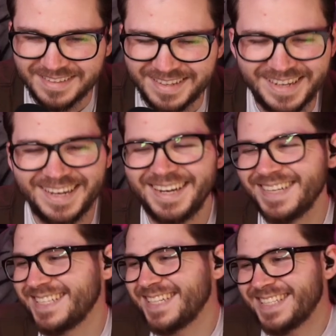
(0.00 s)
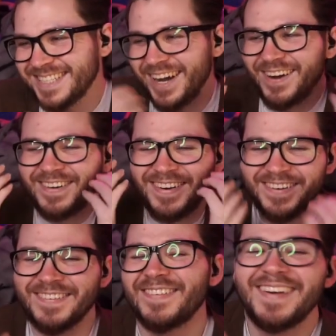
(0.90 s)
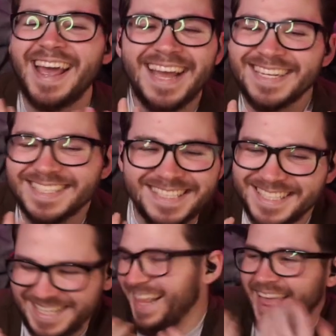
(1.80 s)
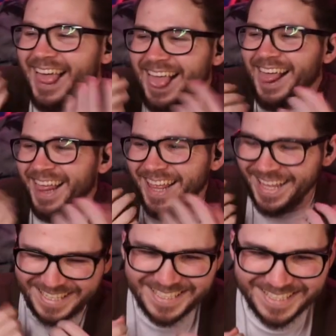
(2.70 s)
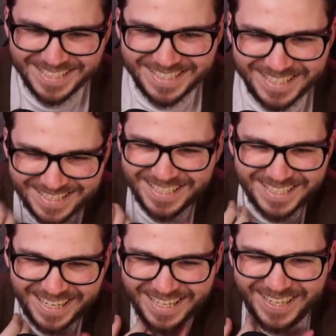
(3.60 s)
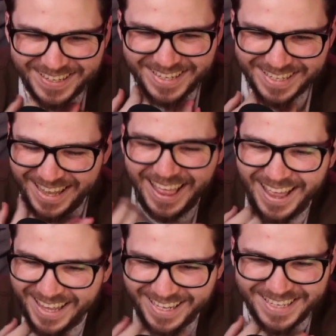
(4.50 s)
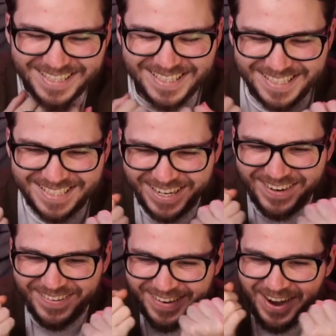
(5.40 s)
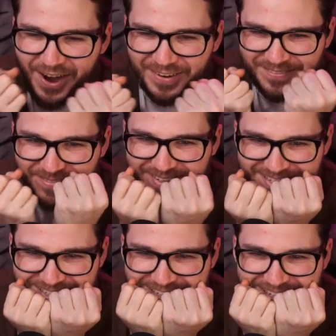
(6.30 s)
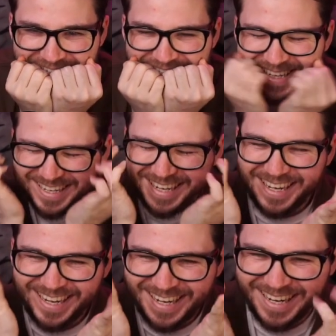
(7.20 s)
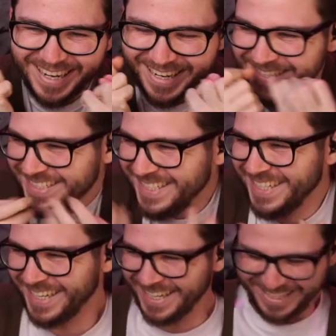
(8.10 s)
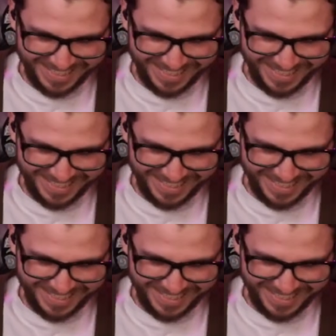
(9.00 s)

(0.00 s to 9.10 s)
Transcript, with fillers: Ah, uh, this is so cringe. Uh, uh, uh, it's so hard for me to. Ah, uh, ah,